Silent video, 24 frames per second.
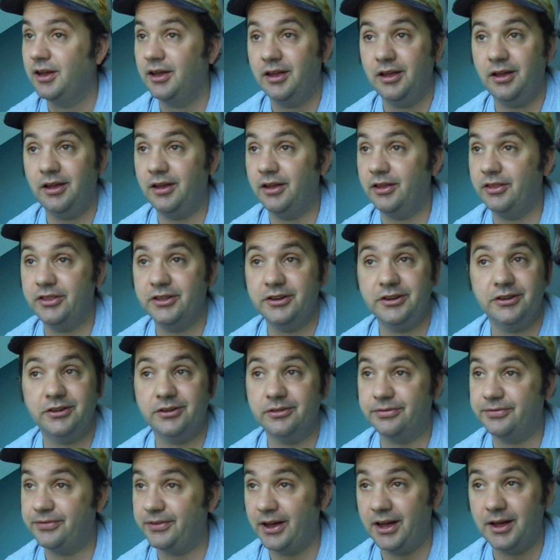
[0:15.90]
They did
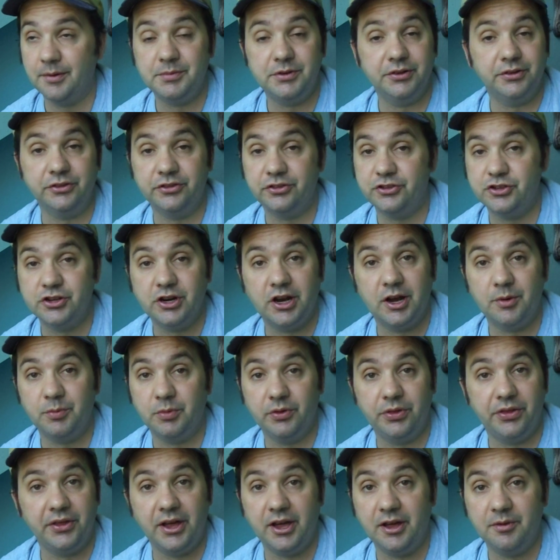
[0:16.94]
a fabulous job
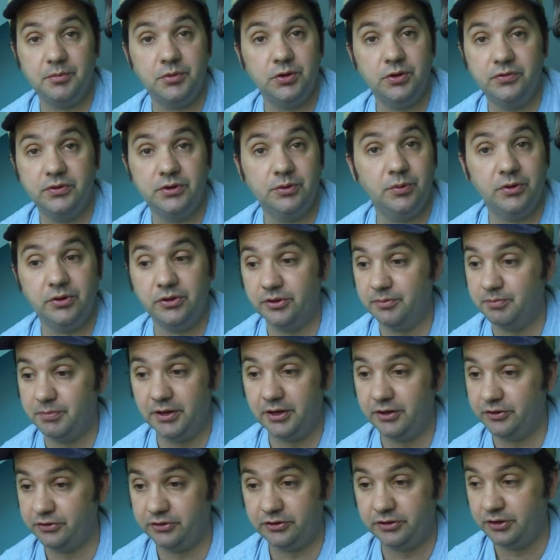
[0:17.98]
with that movie, one of the
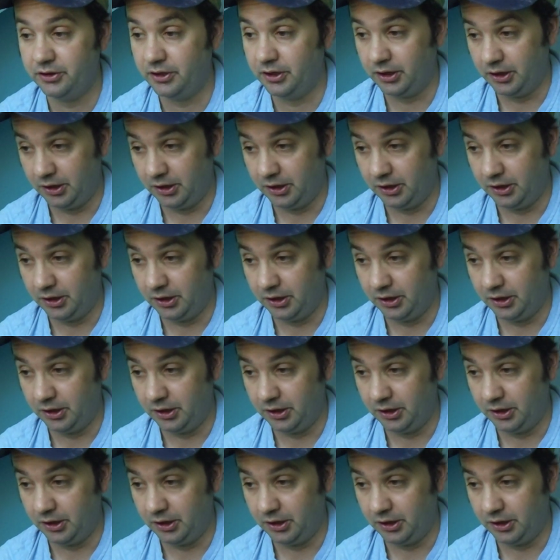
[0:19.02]
best